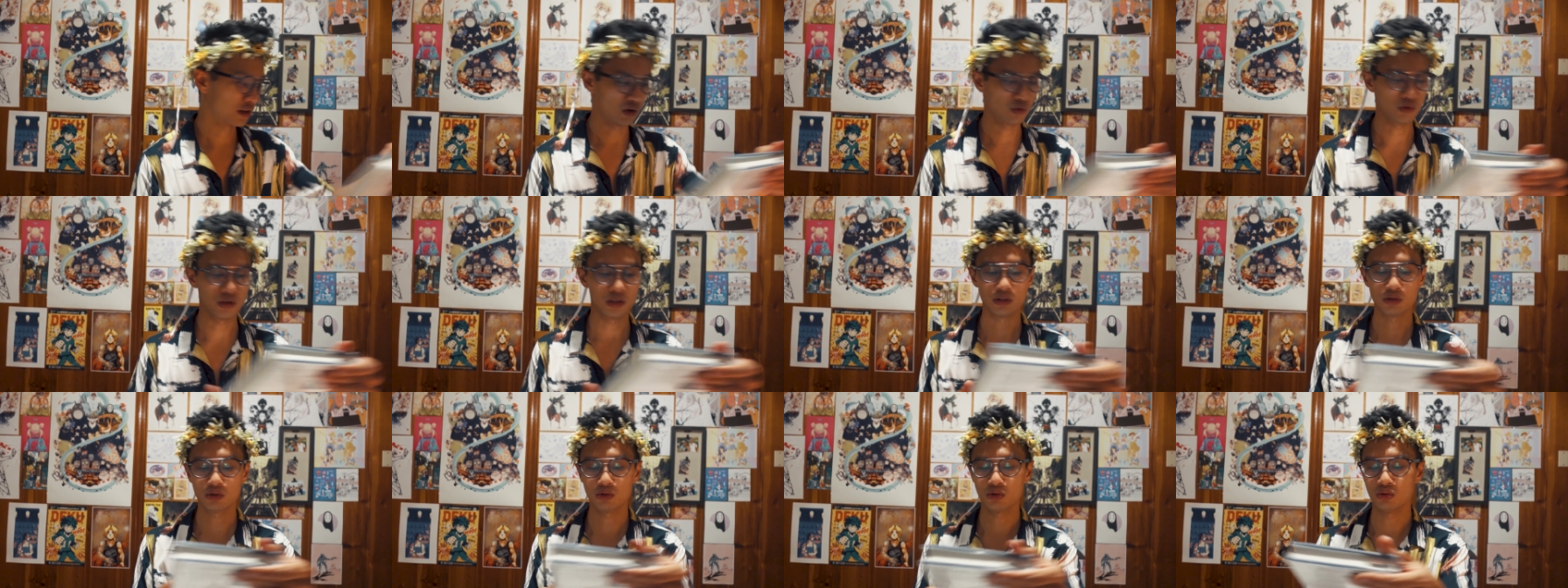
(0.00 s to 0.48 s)

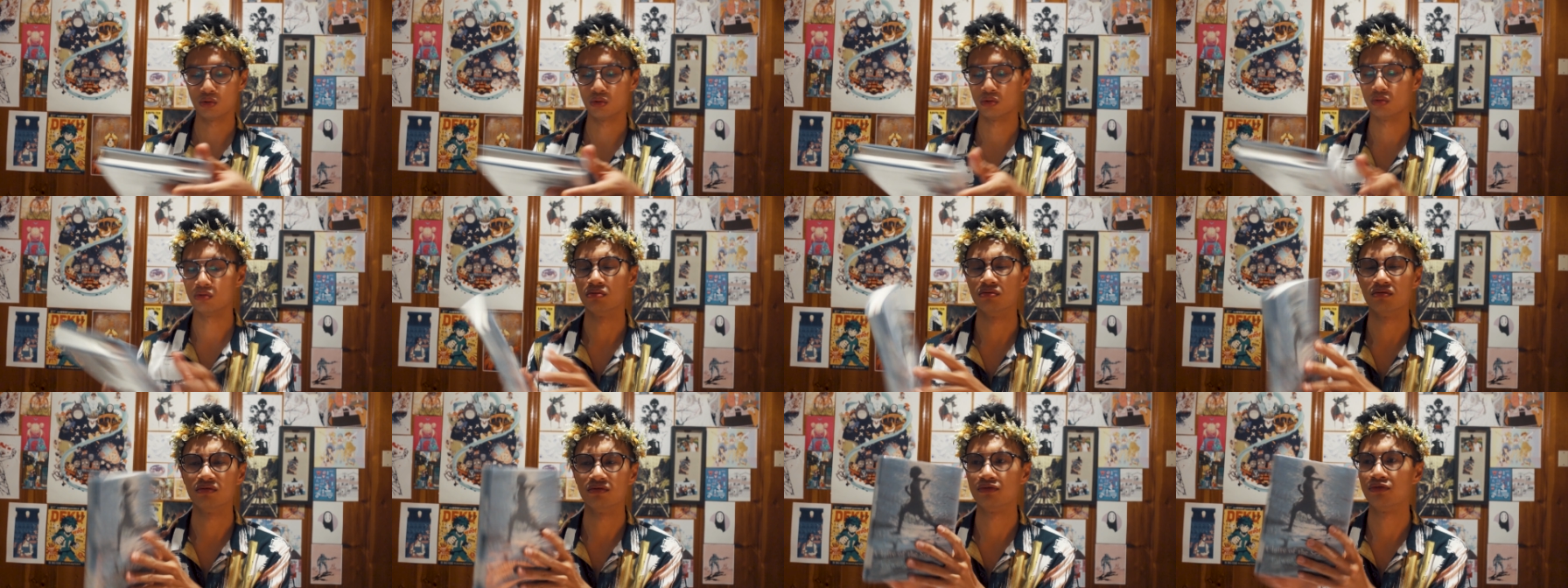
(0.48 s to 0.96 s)
going
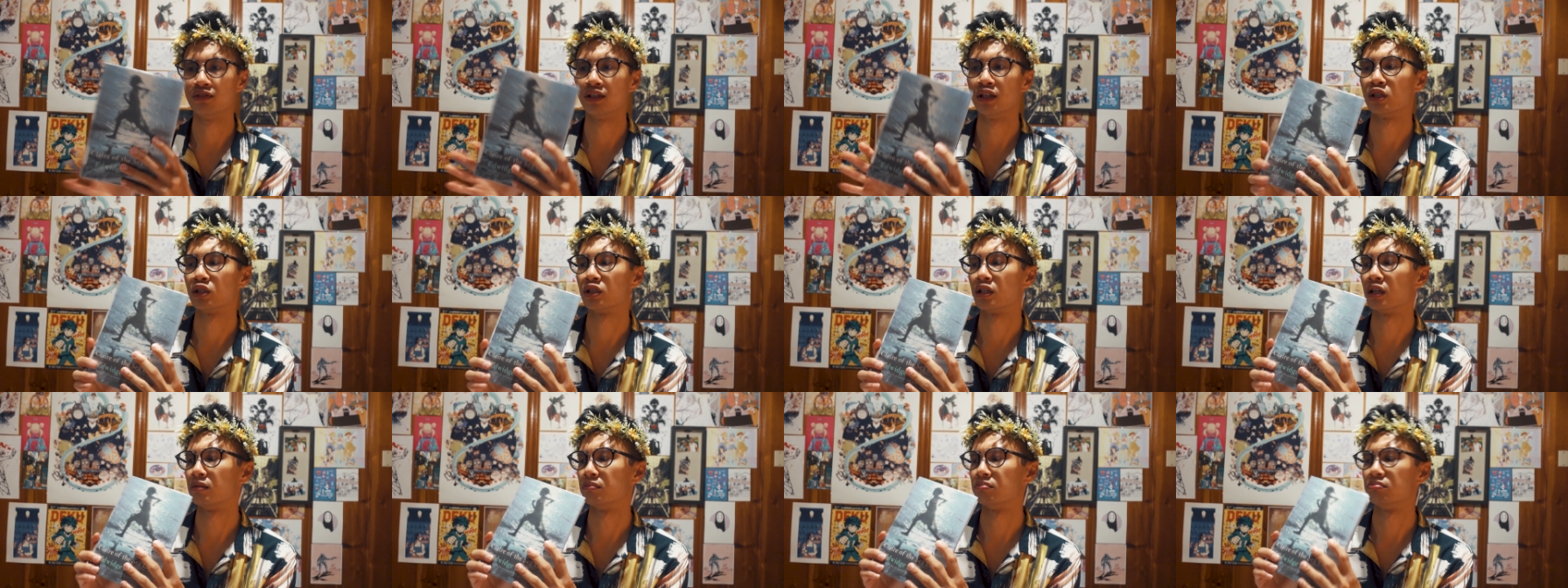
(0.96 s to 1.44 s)
to
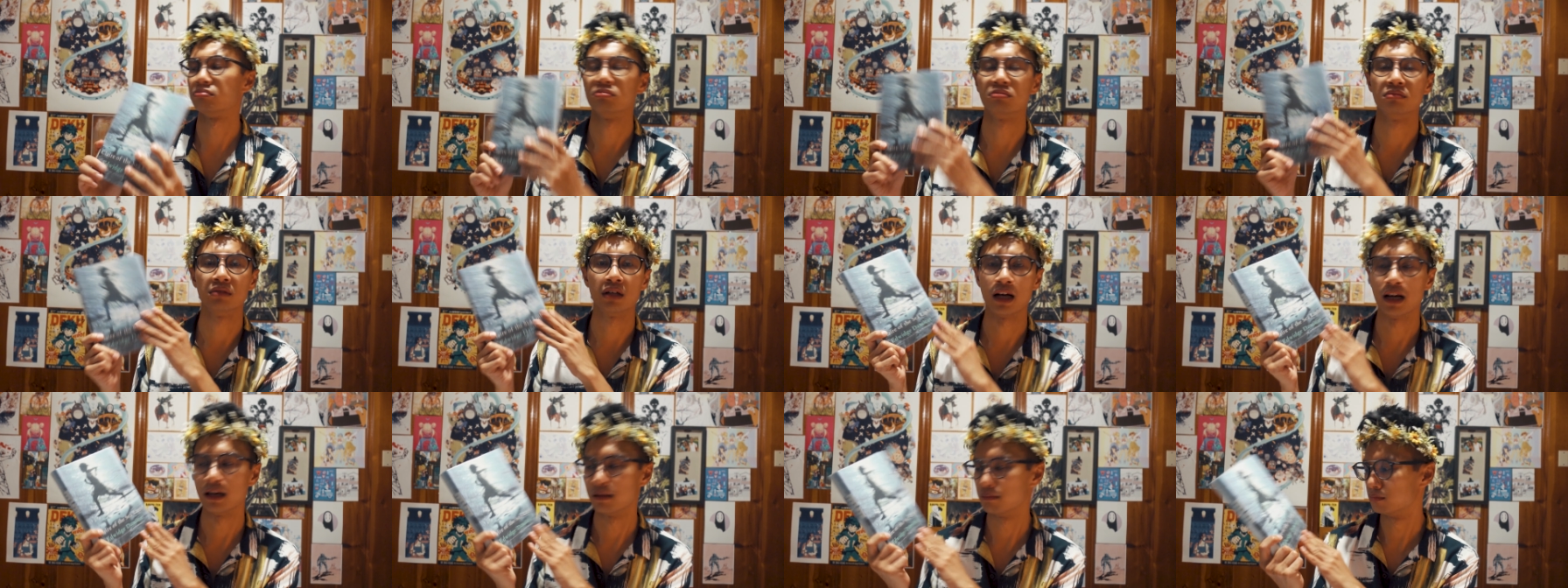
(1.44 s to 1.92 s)
finish up
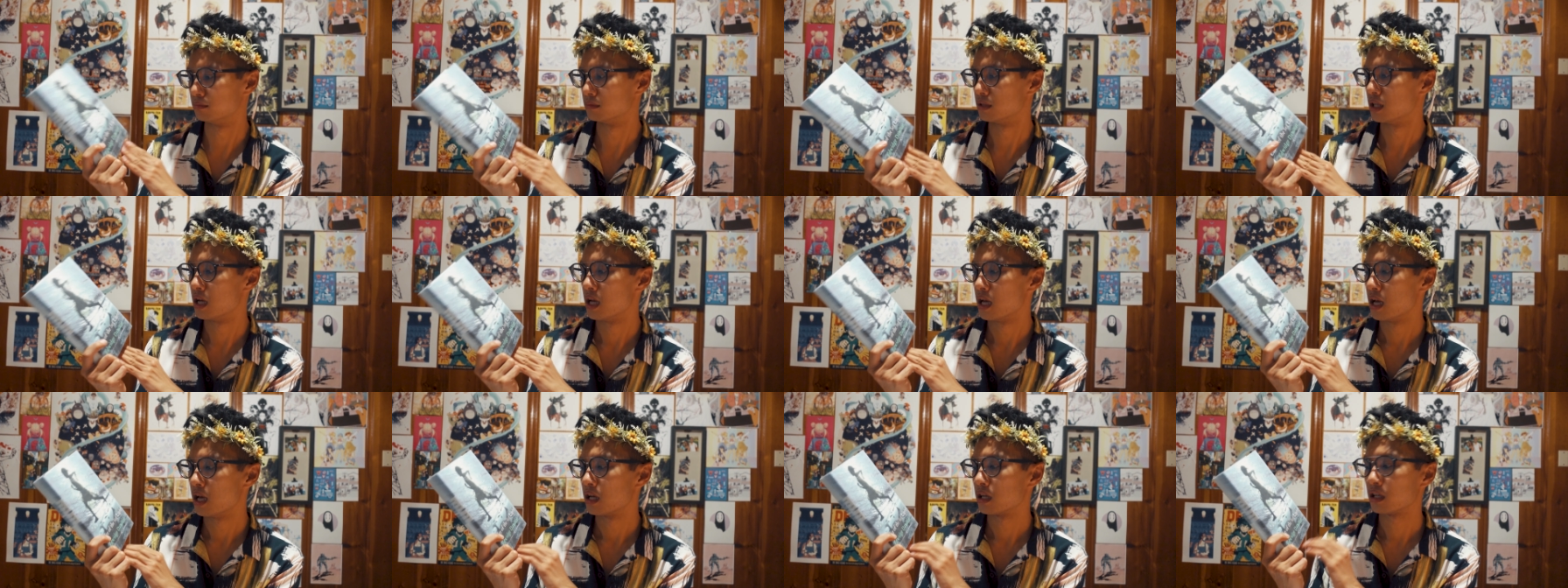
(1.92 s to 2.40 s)

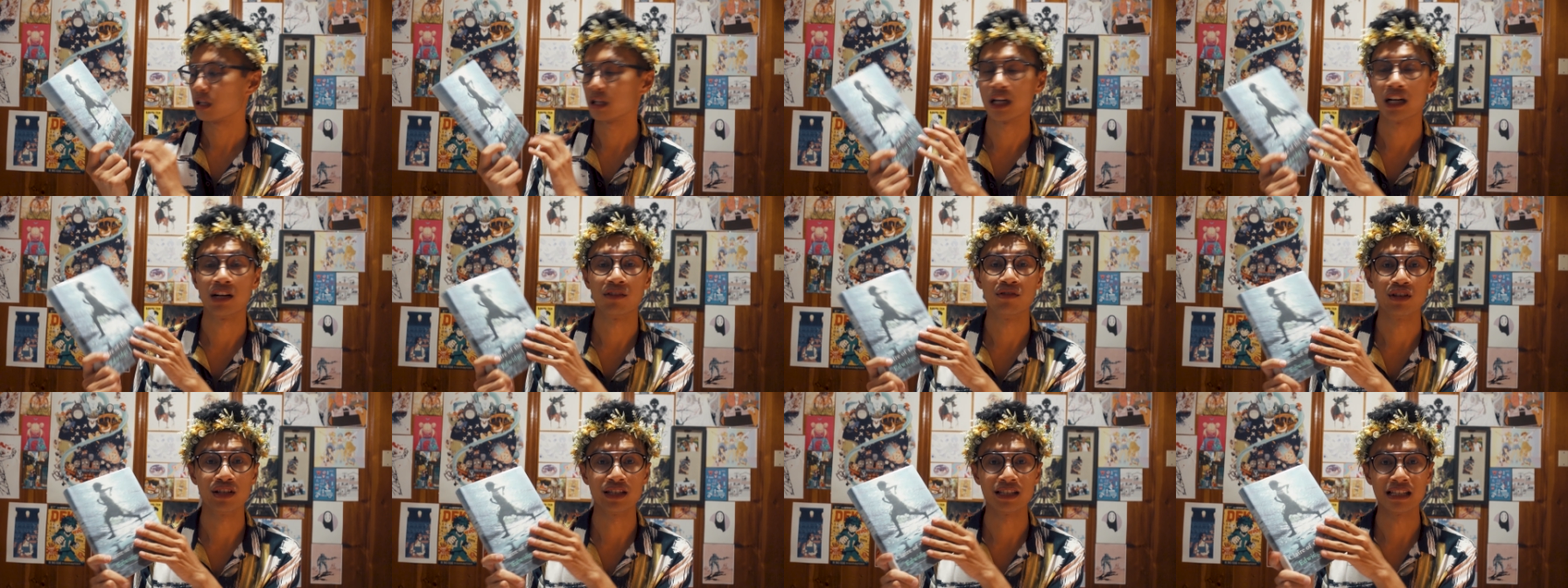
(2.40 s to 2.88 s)

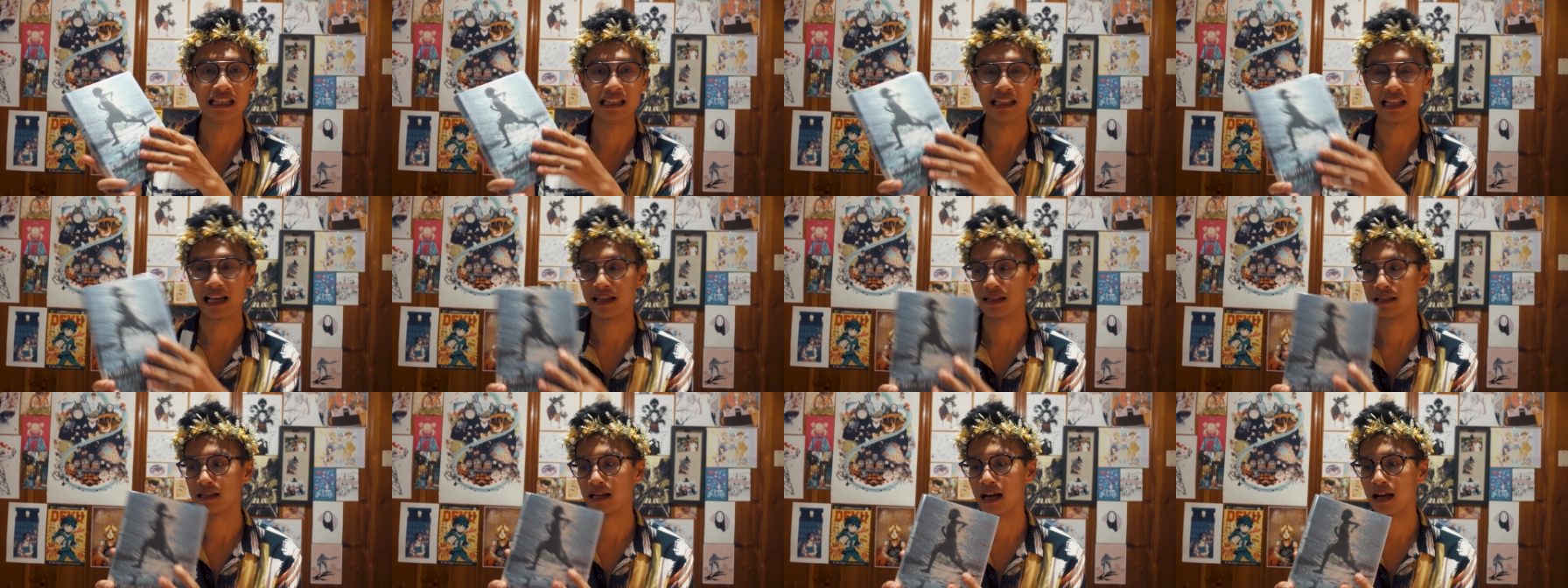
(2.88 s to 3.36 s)
Claire of the Sea
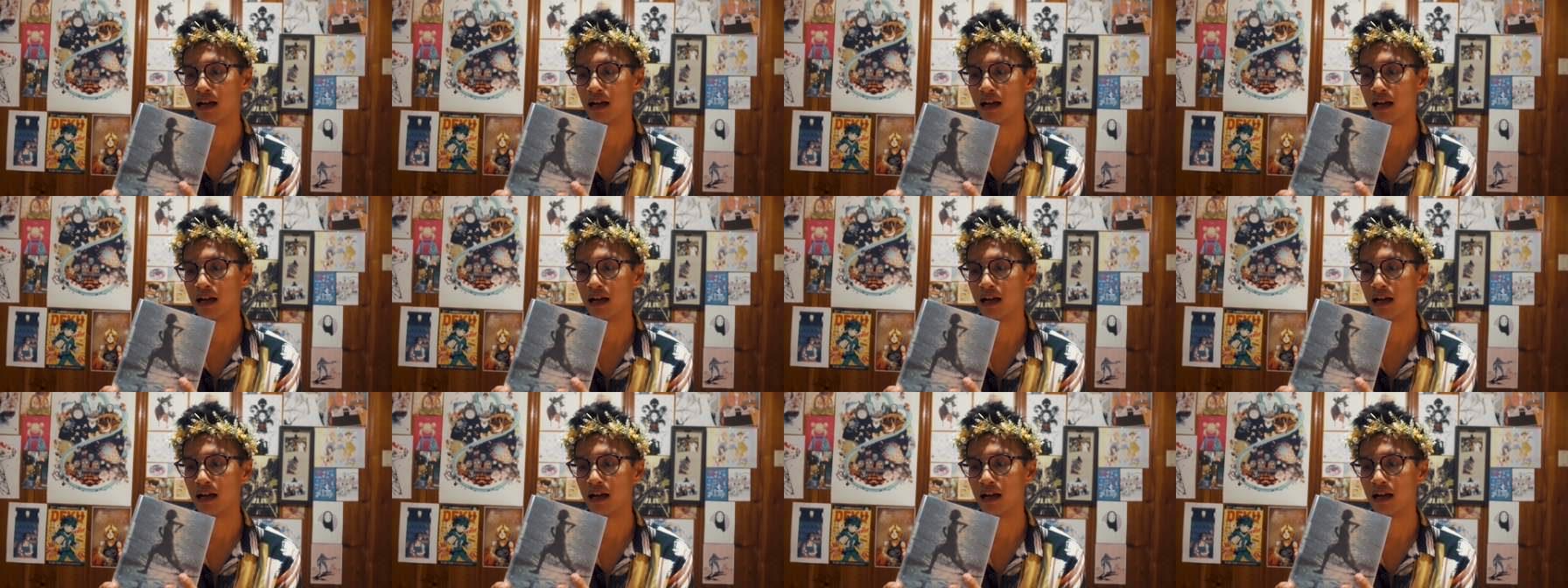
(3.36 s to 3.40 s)
Light.